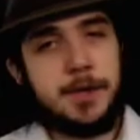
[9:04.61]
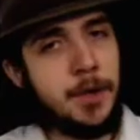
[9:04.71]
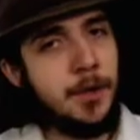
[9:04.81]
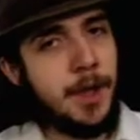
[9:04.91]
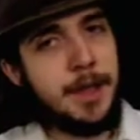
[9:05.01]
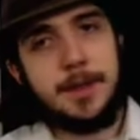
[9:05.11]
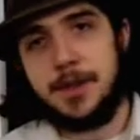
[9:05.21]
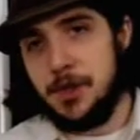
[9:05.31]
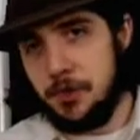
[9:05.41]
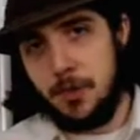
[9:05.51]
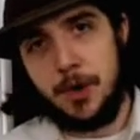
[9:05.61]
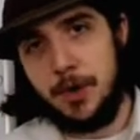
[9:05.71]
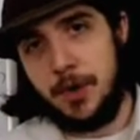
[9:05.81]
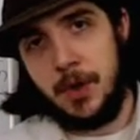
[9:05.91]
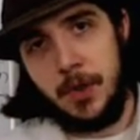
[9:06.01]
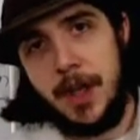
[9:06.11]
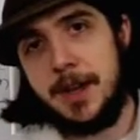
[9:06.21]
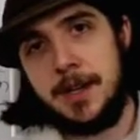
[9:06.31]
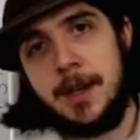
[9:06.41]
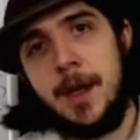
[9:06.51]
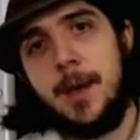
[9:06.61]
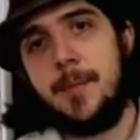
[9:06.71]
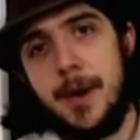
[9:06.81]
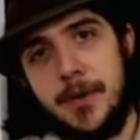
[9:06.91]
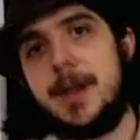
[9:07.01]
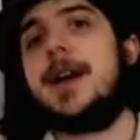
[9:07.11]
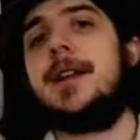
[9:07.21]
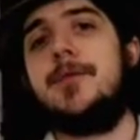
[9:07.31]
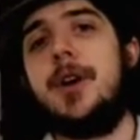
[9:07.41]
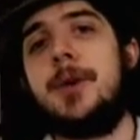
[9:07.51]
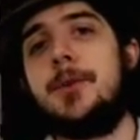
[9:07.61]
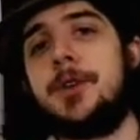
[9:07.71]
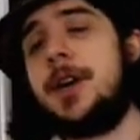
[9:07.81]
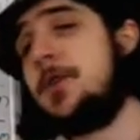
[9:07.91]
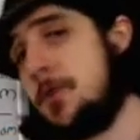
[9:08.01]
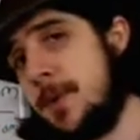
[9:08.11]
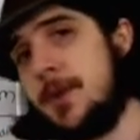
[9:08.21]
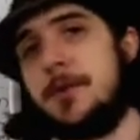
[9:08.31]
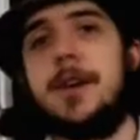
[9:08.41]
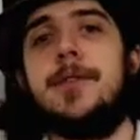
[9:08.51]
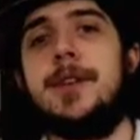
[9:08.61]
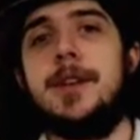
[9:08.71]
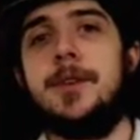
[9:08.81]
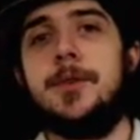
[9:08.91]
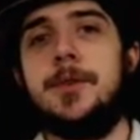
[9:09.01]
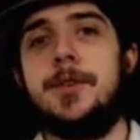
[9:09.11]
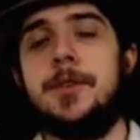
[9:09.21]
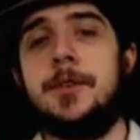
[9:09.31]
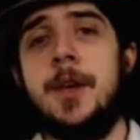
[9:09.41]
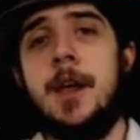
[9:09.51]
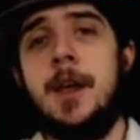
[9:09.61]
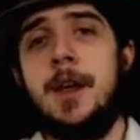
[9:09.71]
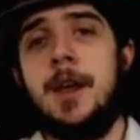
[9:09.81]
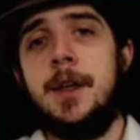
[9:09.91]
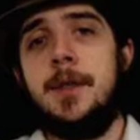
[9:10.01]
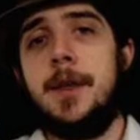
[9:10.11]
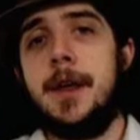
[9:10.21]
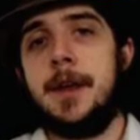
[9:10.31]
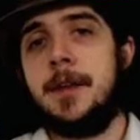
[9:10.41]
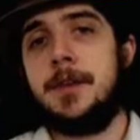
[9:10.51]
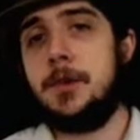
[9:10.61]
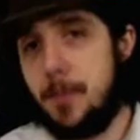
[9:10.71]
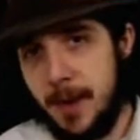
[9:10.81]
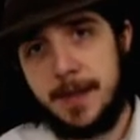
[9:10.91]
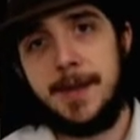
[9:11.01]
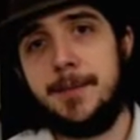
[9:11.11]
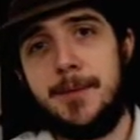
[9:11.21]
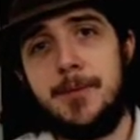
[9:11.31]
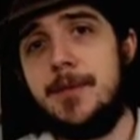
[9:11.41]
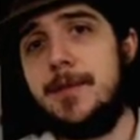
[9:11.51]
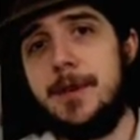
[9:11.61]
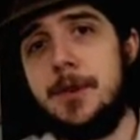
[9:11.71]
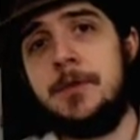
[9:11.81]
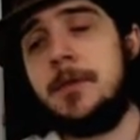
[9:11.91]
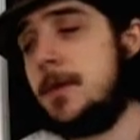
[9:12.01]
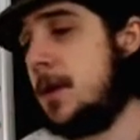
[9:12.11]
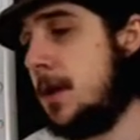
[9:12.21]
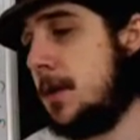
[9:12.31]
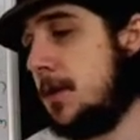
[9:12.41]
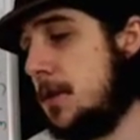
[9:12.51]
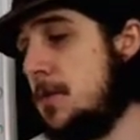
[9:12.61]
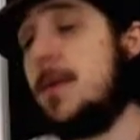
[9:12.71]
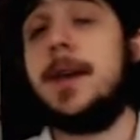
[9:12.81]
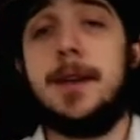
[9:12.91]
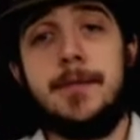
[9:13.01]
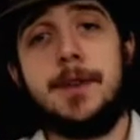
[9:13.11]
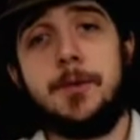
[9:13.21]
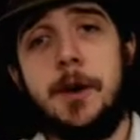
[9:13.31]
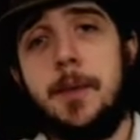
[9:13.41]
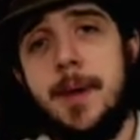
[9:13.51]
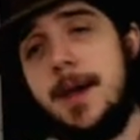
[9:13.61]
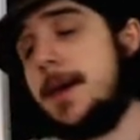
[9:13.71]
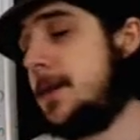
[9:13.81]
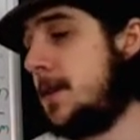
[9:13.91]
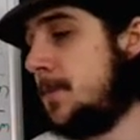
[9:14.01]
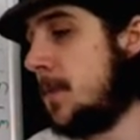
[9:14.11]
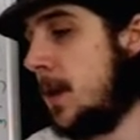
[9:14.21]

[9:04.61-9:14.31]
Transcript: don't like this New World light berry kind of wine, which I normally don't gravitate towards too, then you'd pick that up from the review and you may give this wine a pass.